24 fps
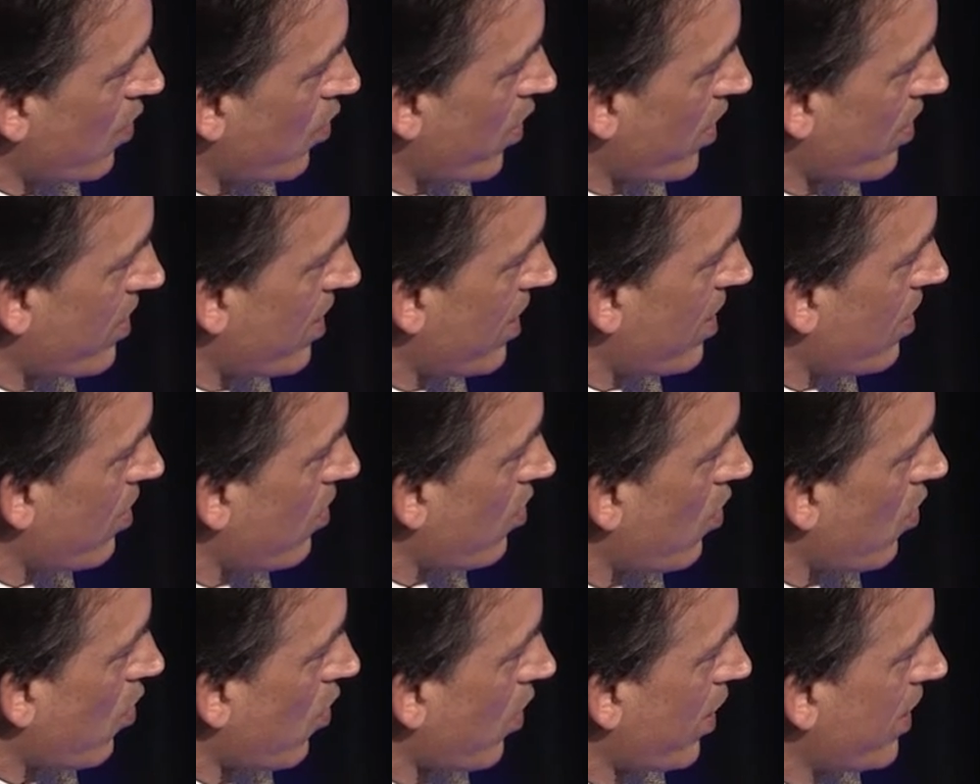where the
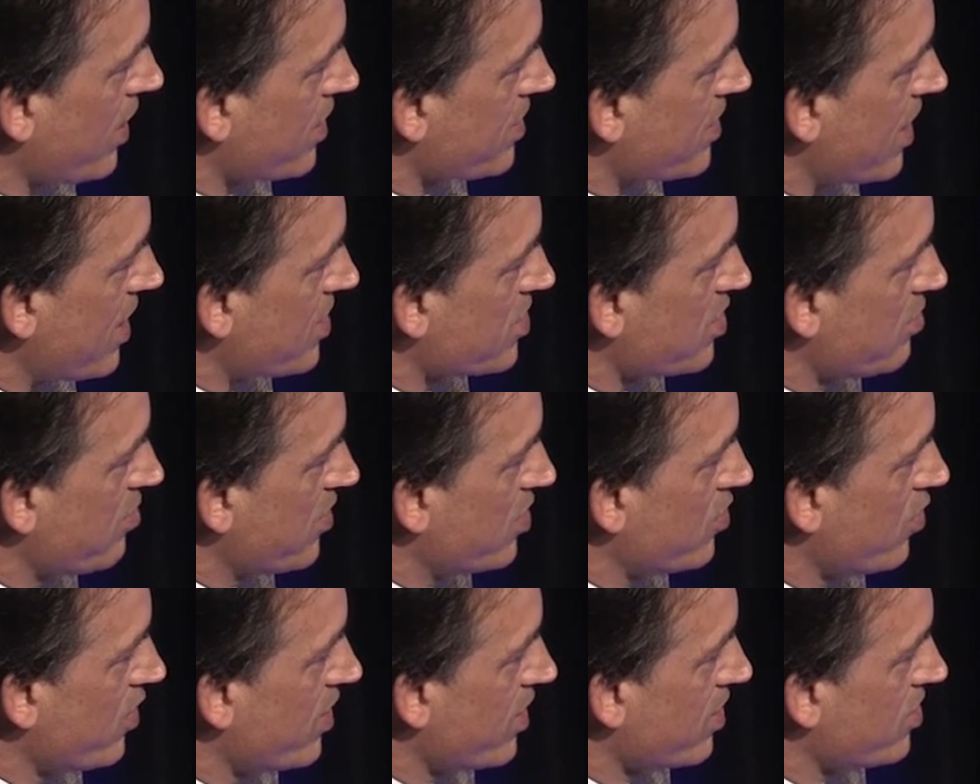orientation
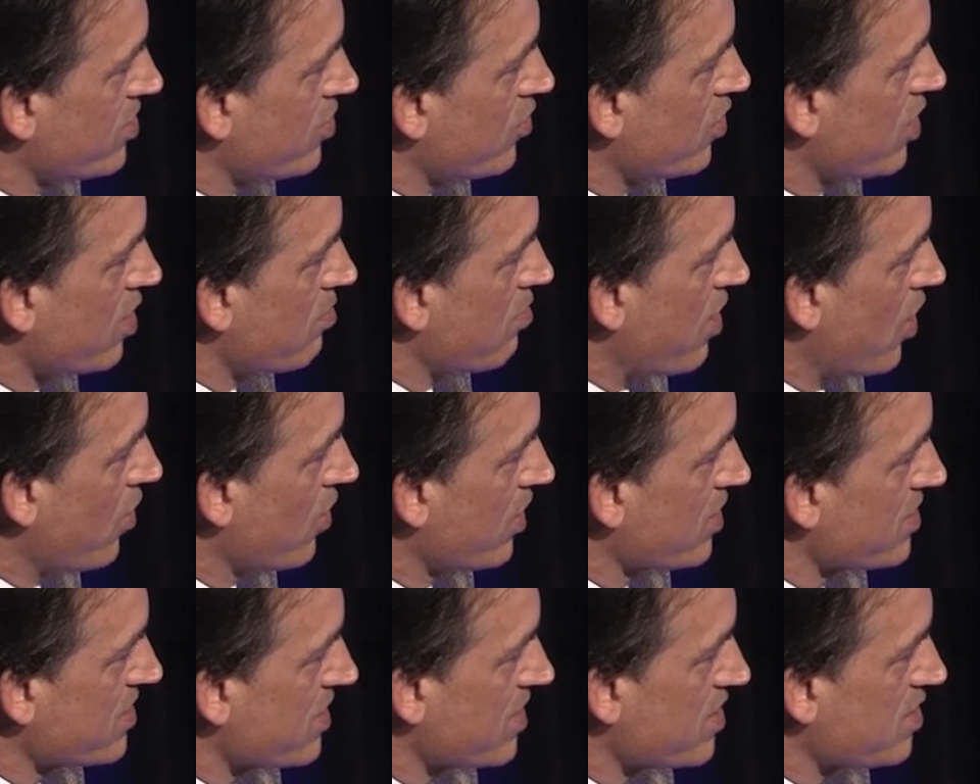between the two
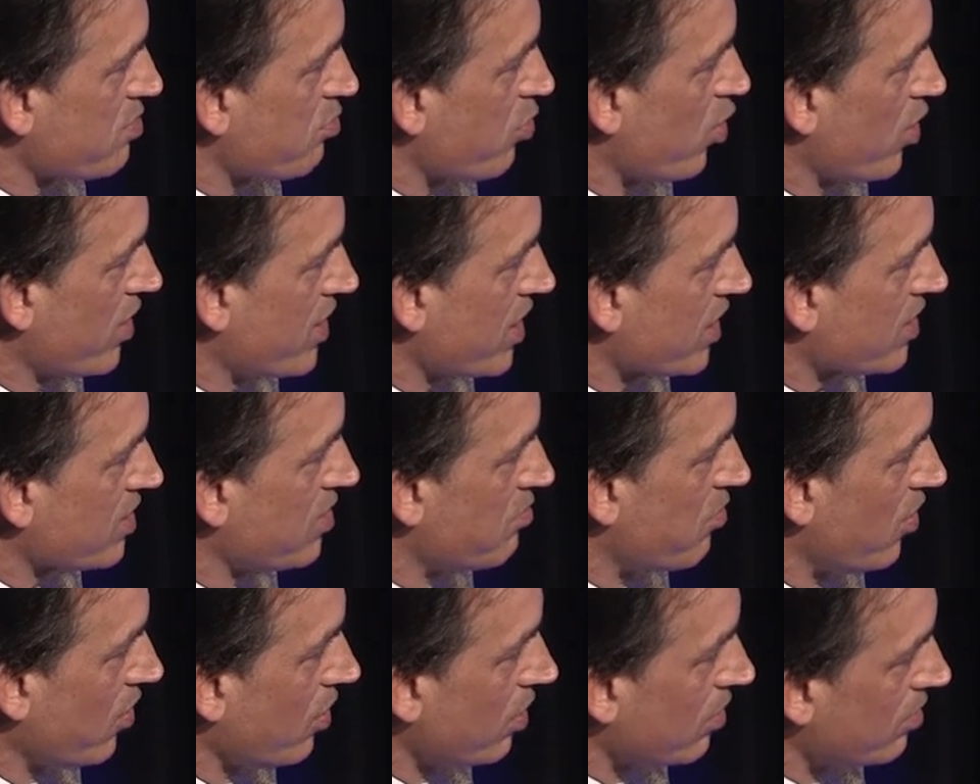components is
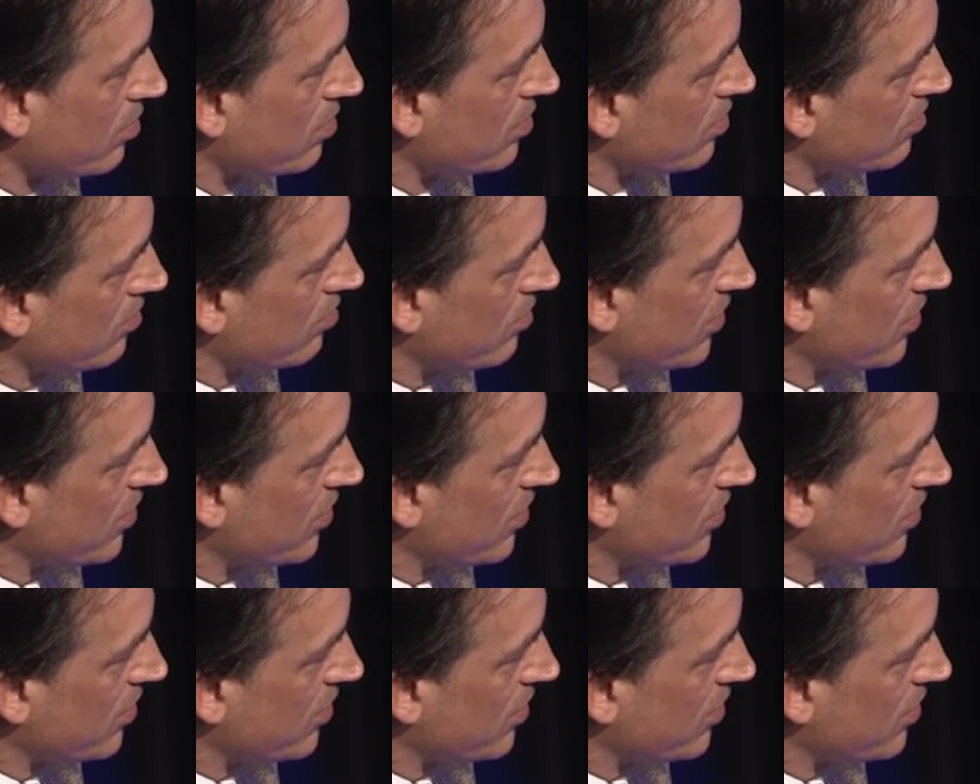predictable